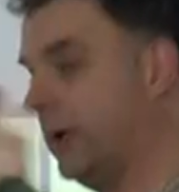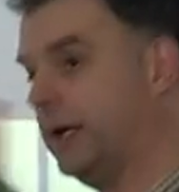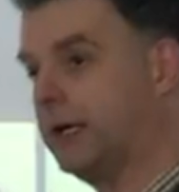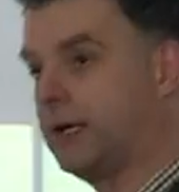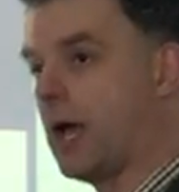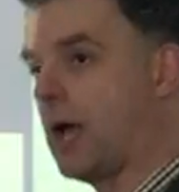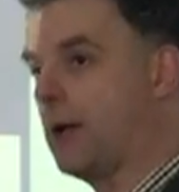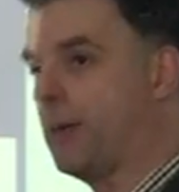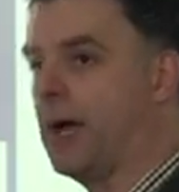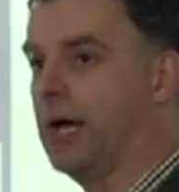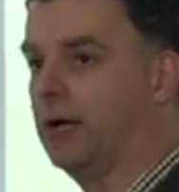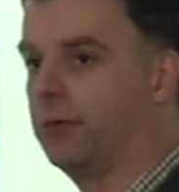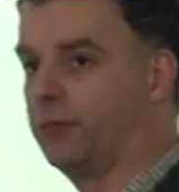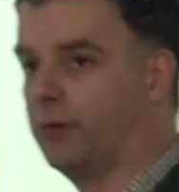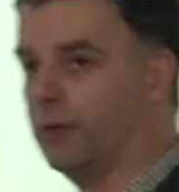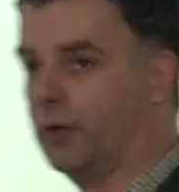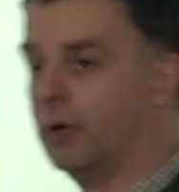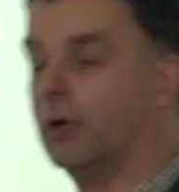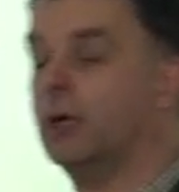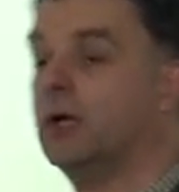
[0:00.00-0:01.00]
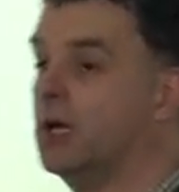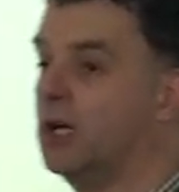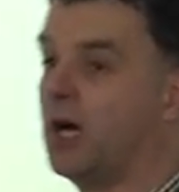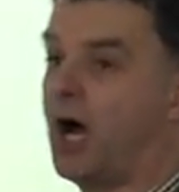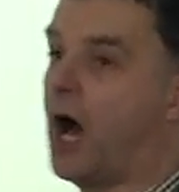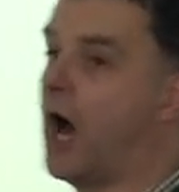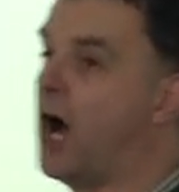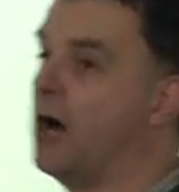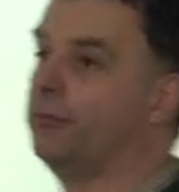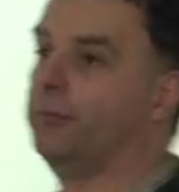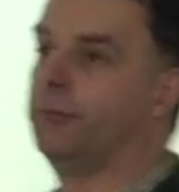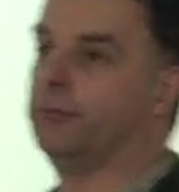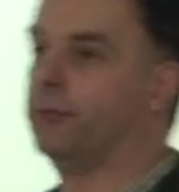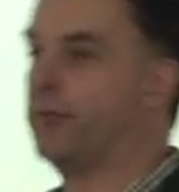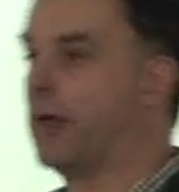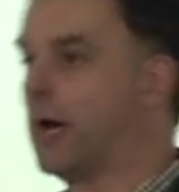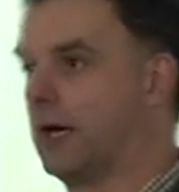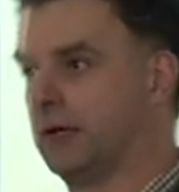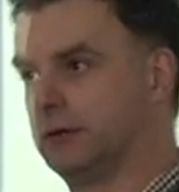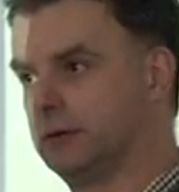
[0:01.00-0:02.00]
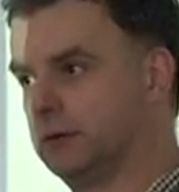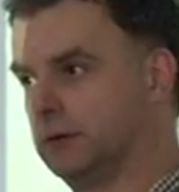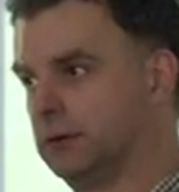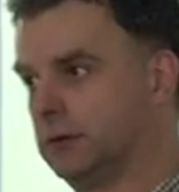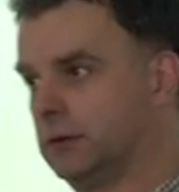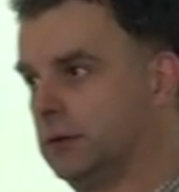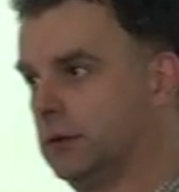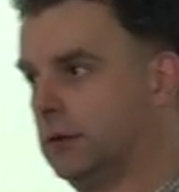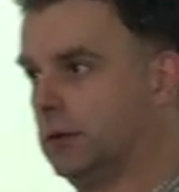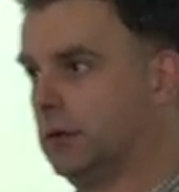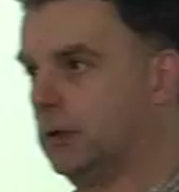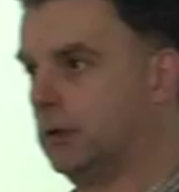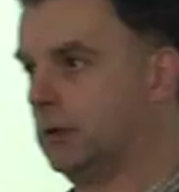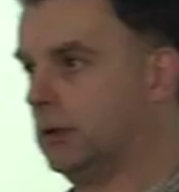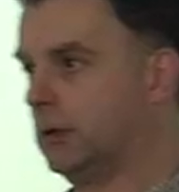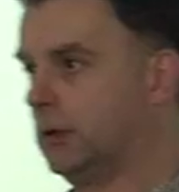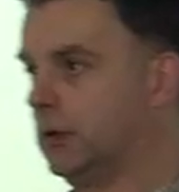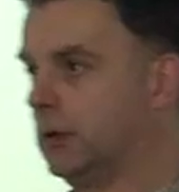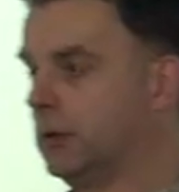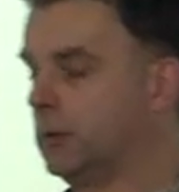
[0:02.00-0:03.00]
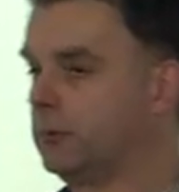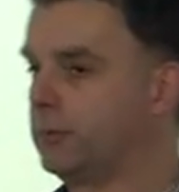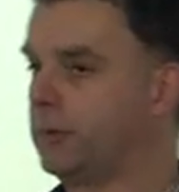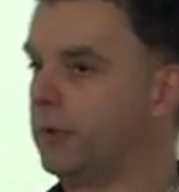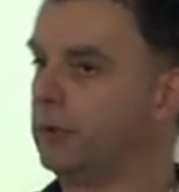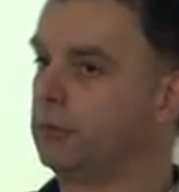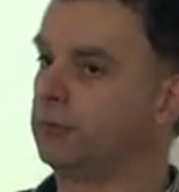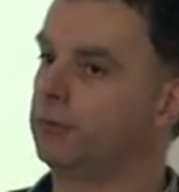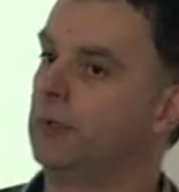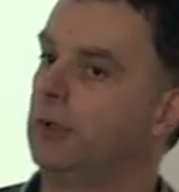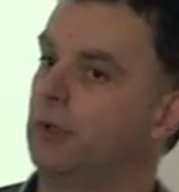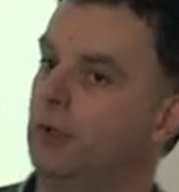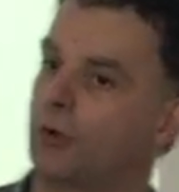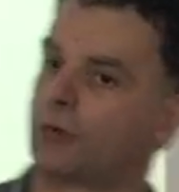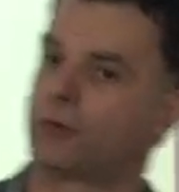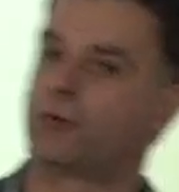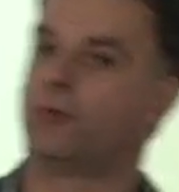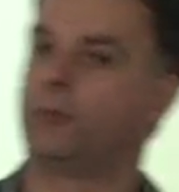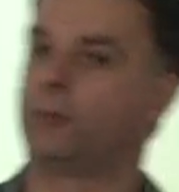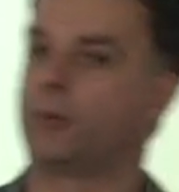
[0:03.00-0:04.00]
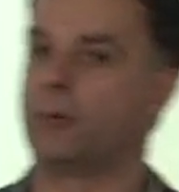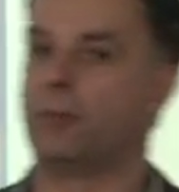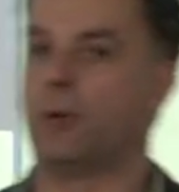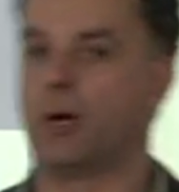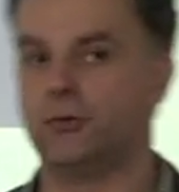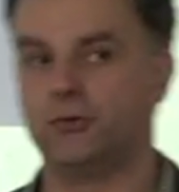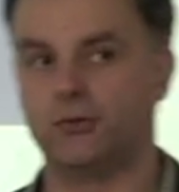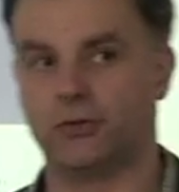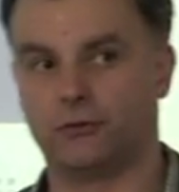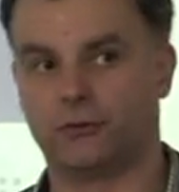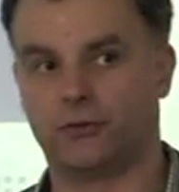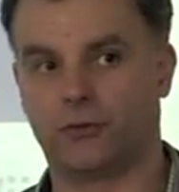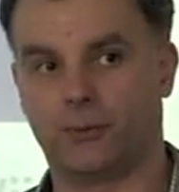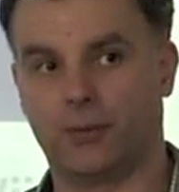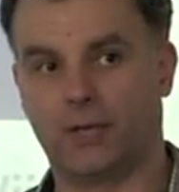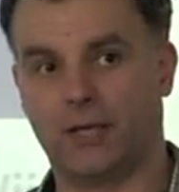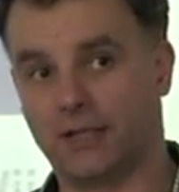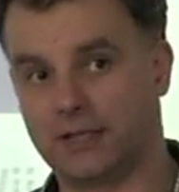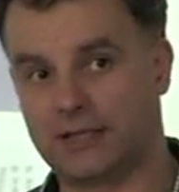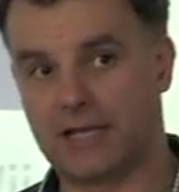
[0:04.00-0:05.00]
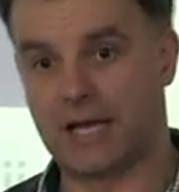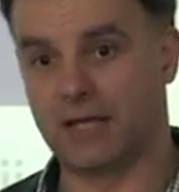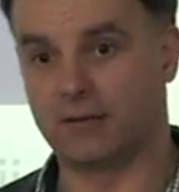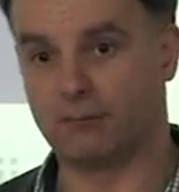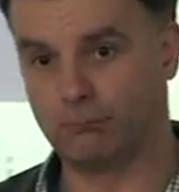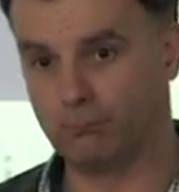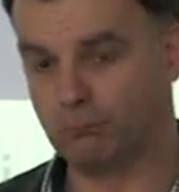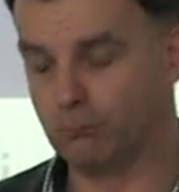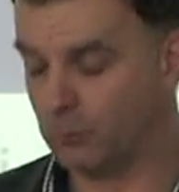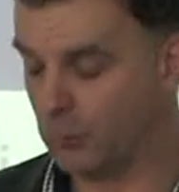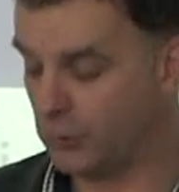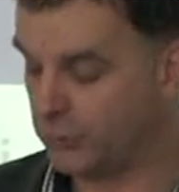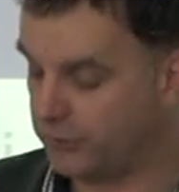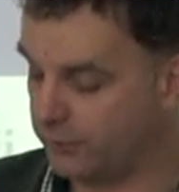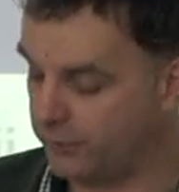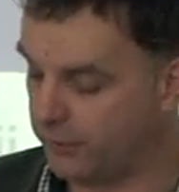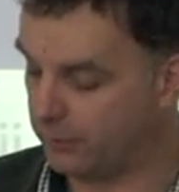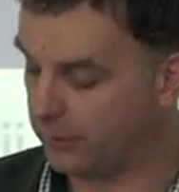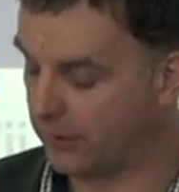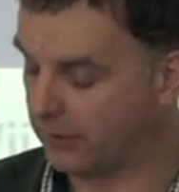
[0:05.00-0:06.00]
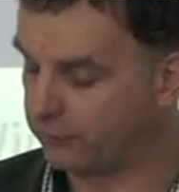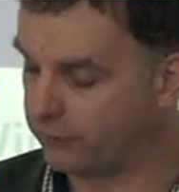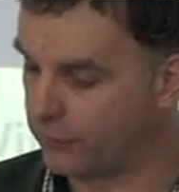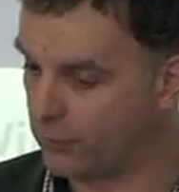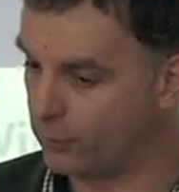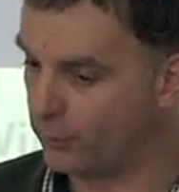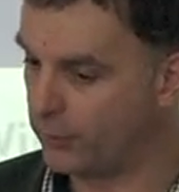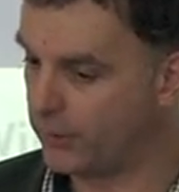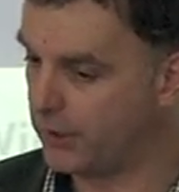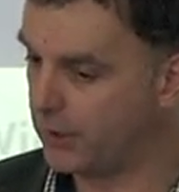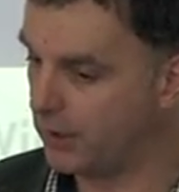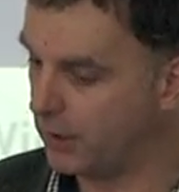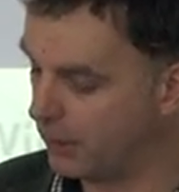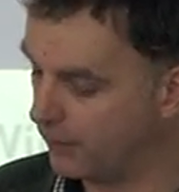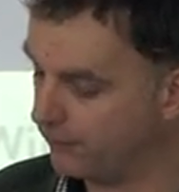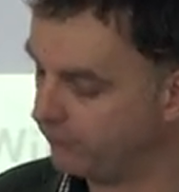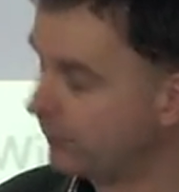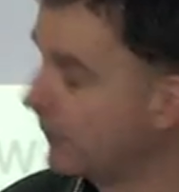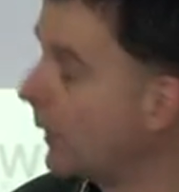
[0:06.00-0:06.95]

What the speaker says: Wii came out at half of that. But there was lots of promotion to it. Again, much of it based on PR.